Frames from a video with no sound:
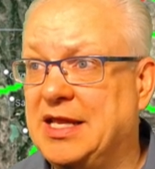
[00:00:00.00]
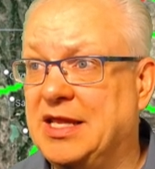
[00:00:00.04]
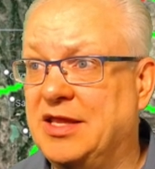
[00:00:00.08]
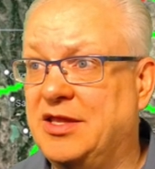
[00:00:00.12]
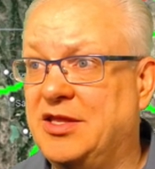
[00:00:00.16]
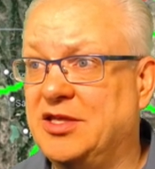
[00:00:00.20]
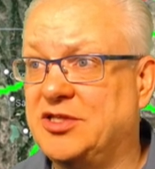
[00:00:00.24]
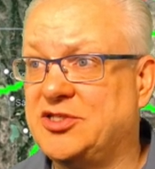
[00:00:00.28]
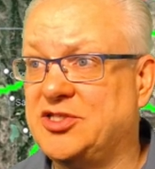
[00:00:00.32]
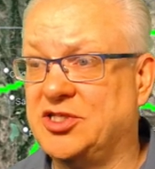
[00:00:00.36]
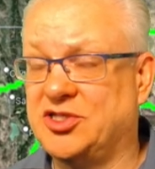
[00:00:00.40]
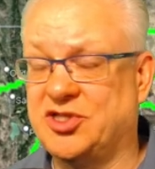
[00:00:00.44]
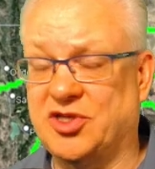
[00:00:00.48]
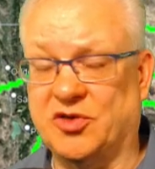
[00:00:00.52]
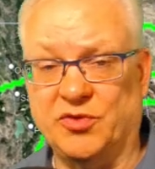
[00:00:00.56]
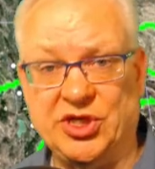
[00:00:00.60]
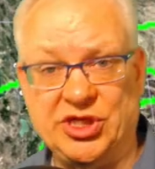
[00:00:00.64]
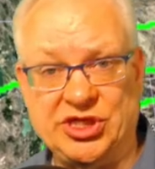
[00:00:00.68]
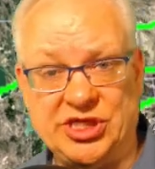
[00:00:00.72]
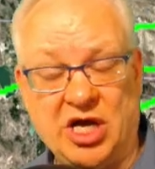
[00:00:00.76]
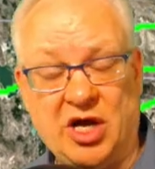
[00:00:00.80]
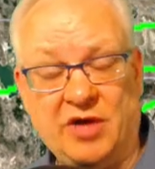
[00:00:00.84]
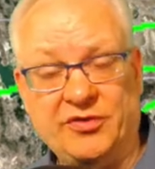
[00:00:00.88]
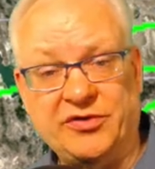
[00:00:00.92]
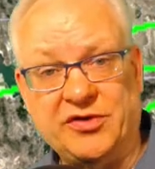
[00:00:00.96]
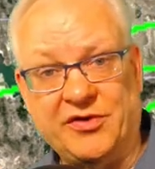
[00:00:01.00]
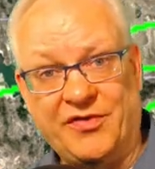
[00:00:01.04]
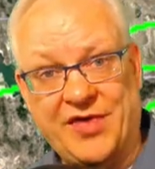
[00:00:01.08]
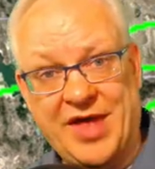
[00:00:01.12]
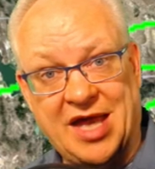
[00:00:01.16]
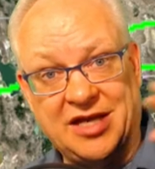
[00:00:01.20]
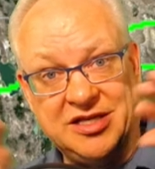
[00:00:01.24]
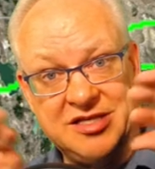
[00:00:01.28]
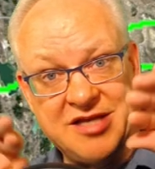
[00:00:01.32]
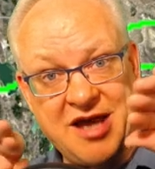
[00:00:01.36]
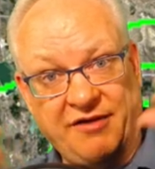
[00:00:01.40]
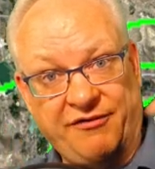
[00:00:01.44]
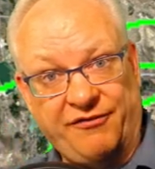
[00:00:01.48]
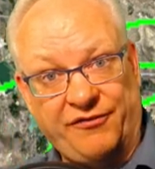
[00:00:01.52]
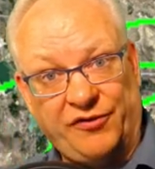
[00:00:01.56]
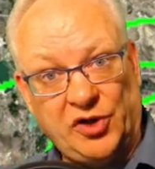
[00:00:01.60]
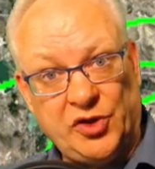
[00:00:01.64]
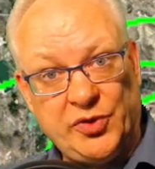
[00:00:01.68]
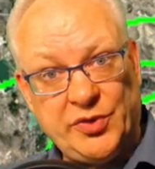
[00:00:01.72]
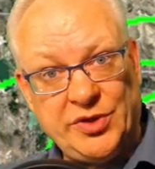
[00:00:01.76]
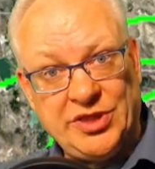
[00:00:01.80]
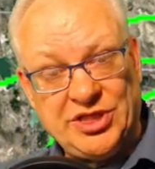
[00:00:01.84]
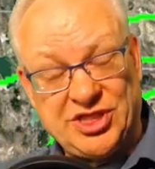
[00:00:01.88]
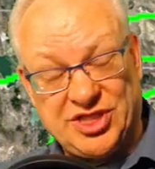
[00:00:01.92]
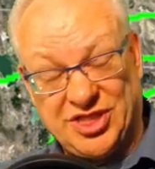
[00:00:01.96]
This is a result of that
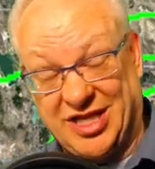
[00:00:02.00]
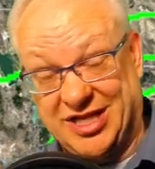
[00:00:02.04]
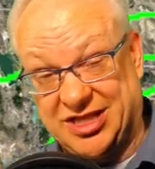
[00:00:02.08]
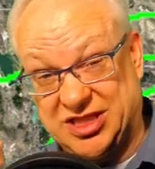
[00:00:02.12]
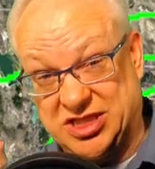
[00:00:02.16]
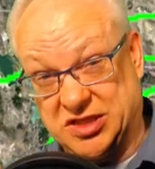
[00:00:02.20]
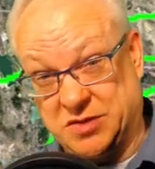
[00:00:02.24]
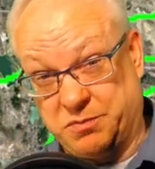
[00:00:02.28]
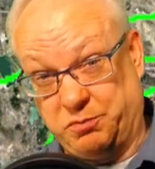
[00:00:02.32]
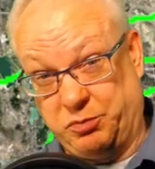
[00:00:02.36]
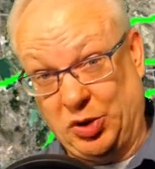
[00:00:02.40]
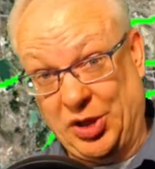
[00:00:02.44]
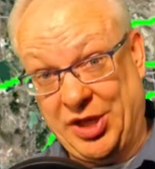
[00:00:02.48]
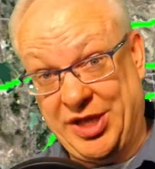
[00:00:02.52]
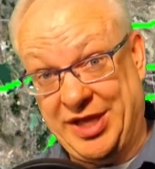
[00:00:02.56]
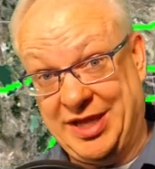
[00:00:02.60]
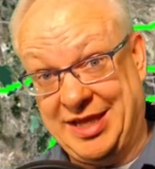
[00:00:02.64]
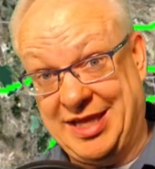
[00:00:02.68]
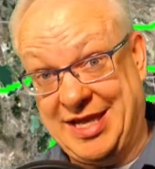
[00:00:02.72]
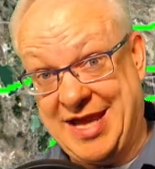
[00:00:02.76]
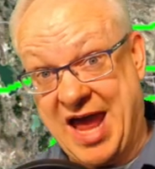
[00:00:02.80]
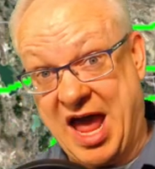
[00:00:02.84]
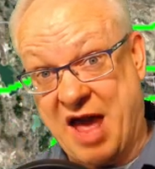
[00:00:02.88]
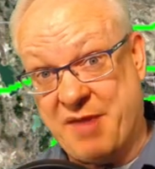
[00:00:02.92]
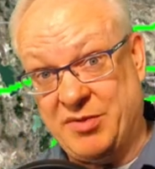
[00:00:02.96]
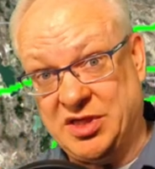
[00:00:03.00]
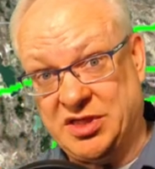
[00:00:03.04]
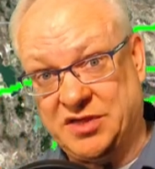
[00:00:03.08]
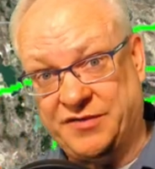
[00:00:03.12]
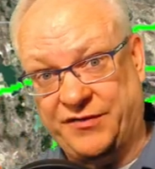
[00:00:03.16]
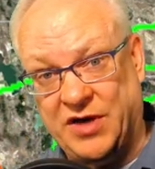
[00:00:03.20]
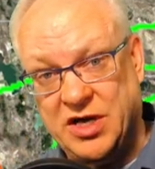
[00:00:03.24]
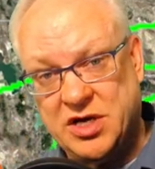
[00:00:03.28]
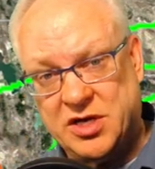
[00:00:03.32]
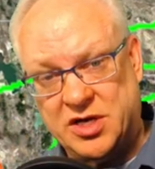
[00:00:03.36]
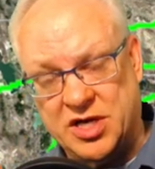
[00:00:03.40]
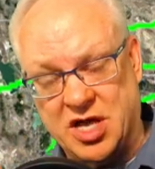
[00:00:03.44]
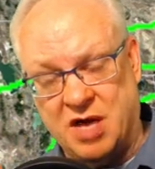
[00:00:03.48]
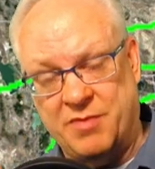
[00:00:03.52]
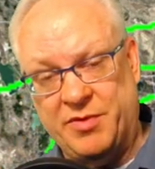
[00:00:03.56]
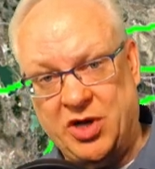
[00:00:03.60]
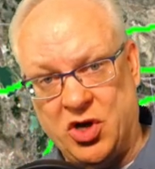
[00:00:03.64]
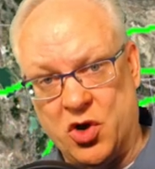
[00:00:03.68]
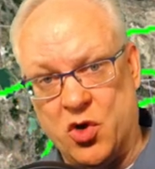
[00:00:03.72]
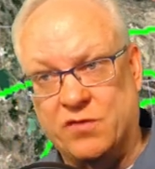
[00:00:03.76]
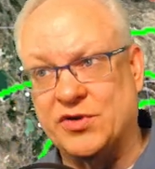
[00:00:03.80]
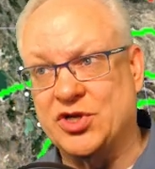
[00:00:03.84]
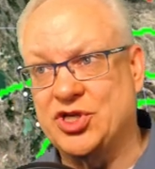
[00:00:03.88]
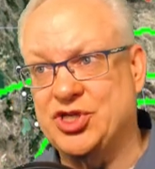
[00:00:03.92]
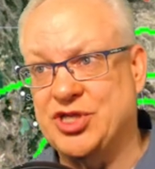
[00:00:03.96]
diffluence, that split in the atmosphere coming
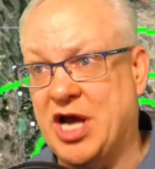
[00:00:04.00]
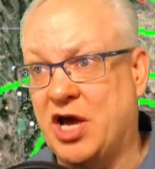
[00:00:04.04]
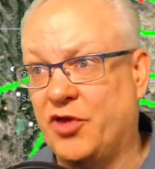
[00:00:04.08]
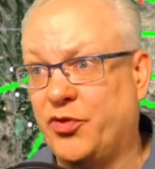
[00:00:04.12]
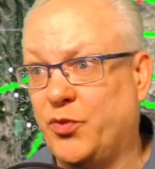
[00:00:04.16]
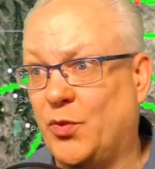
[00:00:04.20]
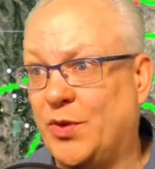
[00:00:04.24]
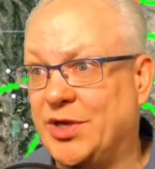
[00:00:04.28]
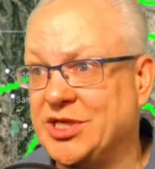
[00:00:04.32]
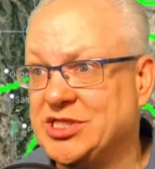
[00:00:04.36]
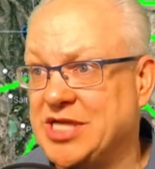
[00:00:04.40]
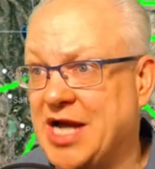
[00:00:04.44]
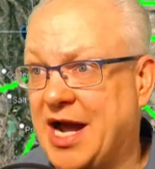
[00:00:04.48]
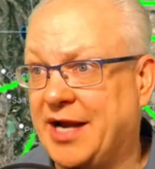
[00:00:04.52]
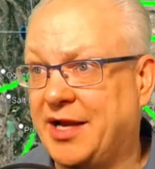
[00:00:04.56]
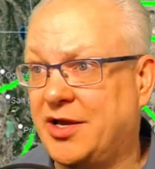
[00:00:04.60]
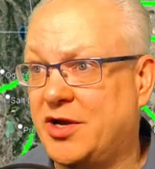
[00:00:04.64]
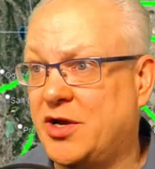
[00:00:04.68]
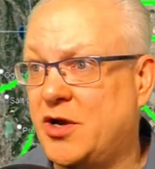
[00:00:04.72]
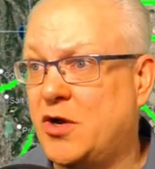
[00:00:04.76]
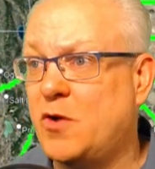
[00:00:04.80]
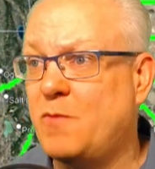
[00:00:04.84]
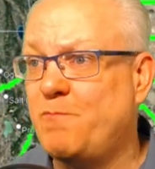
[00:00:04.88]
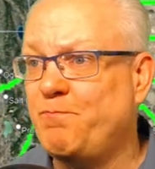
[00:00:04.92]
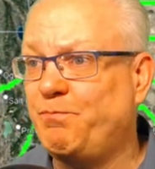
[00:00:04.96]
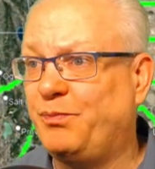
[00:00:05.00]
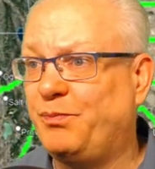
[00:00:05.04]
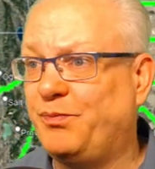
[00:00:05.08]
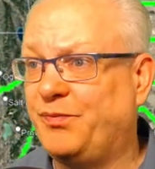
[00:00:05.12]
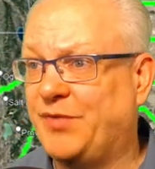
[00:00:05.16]
over southwest Idaho.